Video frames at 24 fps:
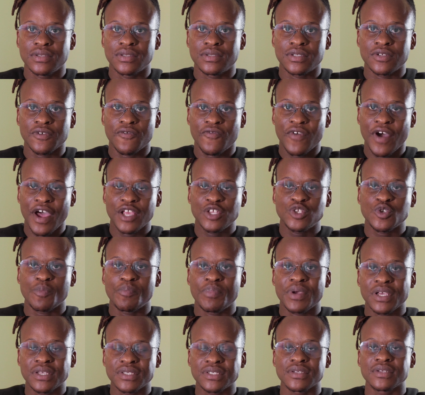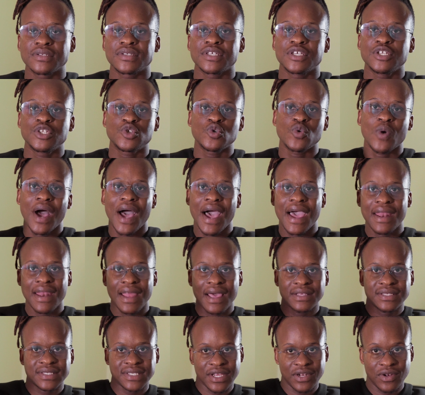divide your pixels into
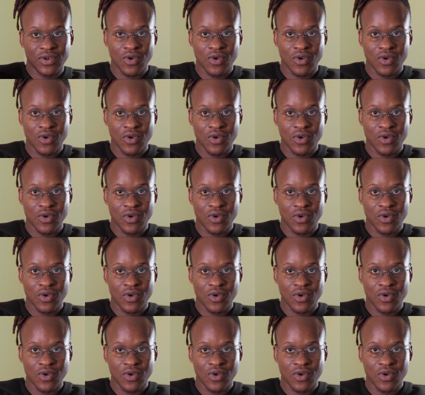highlights and